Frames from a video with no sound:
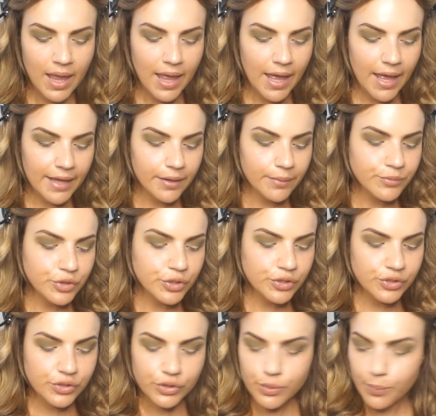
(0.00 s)
and I'm
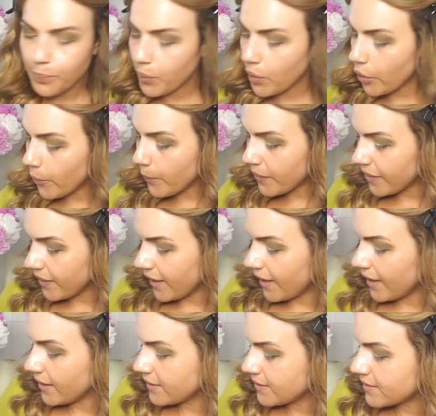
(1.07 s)
just going to pop
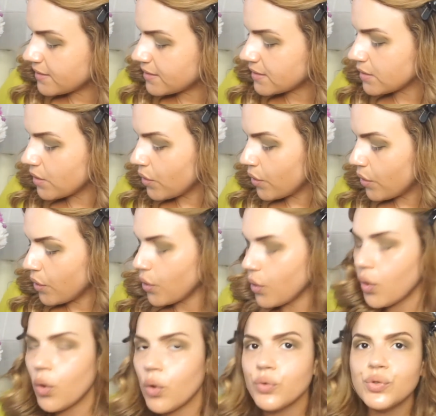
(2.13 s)
this
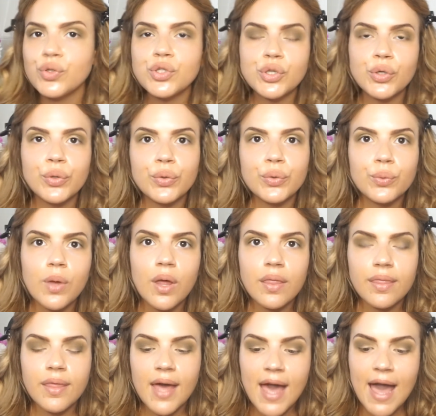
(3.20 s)
onto
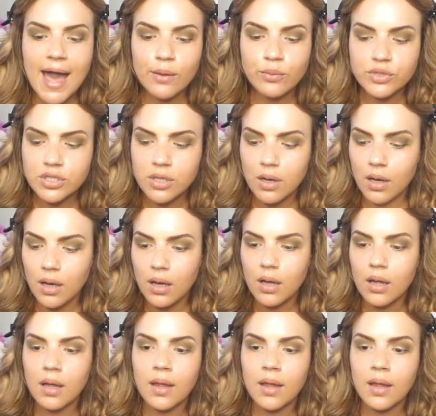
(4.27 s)
the outer